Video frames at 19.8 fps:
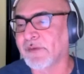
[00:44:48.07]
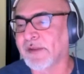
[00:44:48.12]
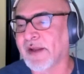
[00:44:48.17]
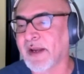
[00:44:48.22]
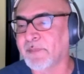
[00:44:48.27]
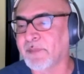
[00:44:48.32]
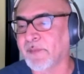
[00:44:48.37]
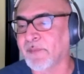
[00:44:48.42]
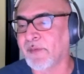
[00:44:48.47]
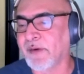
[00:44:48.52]

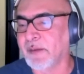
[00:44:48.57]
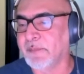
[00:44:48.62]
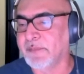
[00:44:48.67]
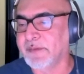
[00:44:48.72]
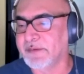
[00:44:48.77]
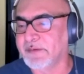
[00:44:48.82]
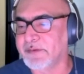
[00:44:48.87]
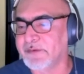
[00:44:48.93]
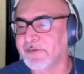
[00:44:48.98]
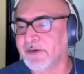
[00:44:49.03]

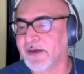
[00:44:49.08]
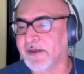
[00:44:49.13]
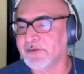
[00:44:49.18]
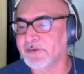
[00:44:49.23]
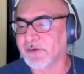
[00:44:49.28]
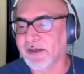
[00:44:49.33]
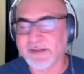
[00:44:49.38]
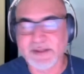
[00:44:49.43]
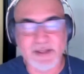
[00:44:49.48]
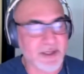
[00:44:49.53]
hyperparameters, right? So
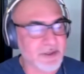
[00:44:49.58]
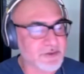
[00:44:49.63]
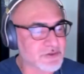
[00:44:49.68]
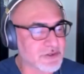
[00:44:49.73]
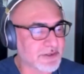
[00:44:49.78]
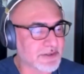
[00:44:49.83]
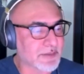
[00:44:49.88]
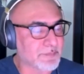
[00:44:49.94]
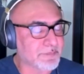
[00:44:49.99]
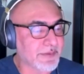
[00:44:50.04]
I can
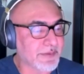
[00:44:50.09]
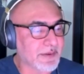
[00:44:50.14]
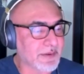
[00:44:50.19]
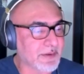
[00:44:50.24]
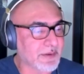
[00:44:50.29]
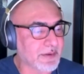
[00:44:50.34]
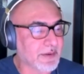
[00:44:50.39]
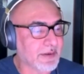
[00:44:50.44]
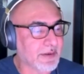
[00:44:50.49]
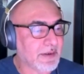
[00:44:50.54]
actually
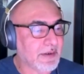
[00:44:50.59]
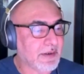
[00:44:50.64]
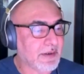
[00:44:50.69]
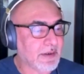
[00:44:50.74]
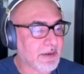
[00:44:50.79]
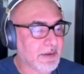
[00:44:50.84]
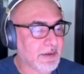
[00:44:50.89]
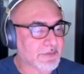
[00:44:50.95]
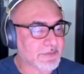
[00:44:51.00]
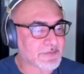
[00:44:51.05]
compare
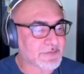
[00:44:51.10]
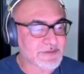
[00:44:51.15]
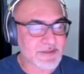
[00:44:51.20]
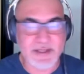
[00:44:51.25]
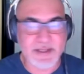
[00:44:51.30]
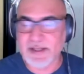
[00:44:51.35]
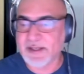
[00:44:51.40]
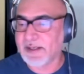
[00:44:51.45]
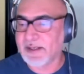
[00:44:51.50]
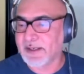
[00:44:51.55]
to
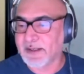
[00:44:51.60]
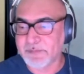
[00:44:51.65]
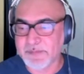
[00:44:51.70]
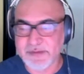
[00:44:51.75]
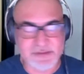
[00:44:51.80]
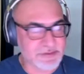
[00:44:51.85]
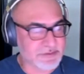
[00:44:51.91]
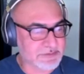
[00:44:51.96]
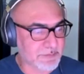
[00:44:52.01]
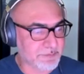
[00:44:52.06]
say, let me
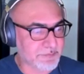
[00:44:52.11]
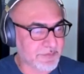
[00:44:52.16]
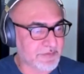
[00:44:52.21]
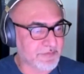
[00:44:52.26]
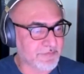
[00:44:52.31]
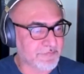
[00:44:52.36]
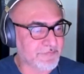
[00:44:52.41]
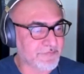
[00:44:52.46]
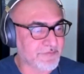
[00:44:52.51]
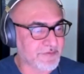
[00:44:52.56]
just compare
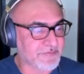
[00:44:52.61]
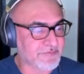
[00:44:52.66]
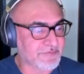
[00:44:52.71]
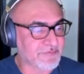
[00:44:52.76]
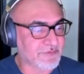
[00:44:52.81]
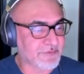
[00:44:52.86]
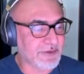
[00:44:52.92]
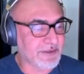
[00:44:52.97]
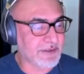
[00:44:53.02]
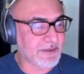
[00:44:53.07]
the first
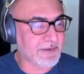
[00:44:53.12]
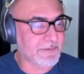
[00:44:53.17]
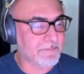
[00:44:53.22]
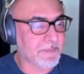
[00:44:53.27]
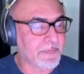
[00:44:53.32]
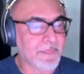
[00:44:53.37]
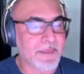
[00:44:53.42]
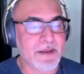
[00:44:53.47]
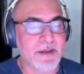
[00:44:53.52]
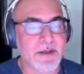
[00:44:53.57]
three
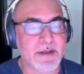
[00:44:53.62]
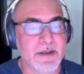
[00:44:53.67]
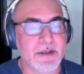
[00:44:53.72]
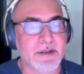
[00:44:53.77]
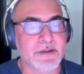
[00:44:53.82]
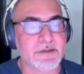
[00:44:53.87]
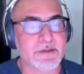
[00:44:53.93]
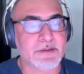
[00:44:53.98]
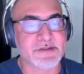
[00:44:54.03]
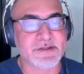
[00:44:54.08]

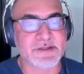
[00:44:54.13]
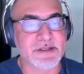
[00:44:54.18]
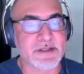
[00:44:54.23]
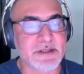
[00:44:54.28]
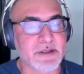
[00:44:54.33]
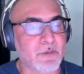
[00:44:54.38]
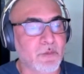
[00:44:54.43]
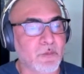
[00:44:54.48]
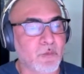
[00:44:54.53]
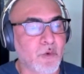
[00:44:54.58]
to
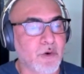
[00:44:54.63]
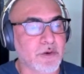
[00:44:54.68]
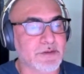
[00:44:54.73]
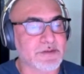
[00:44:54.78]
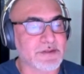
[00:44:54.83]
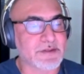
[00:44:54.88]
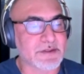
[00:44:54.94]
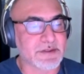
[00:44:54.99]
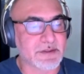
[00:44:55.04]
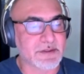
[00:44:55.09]
see what
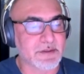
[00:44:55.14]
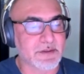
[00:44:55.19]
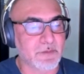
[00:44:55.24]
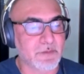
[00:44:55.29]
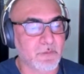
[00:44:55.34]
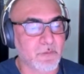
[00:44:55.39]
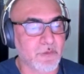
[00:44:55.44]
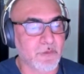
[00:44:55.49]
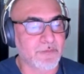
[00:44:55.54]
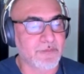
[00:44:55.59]

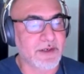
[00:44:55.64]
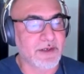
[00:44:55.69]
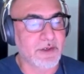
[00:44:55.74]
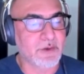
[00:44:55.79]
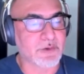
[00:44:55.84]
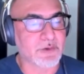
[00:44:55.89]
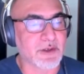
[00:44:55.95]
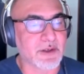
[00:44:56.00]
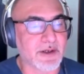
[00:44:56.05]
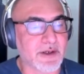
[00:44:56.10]
they
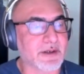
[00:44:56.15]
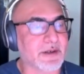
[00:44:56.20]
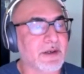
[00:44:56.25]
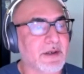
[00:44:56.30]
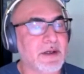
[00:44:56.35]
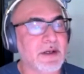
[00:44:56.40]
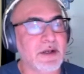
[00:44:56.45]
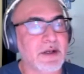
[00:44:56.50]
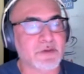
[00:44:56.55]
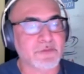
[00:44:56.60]
look like.
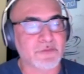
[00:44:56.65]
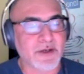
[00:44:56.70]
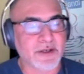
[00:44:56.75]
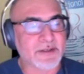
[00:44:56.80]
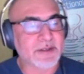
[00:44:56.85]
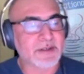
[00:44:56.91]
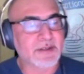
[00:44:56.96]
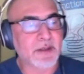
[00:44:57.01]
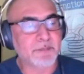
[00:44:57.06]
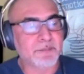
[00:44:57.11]
So I
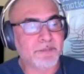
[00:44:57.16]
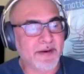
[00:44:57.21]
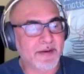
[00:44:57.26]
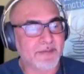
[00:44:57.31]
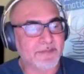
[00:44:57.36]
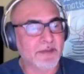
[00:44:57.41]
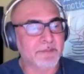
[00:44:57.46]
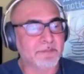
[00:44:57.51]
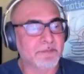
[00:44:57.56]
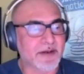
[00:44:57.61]
can compare
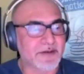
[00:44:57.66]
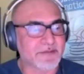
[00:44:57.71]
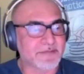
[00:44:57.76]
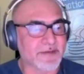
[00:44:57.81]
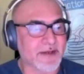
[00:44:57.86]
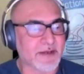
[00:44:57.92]
them by side,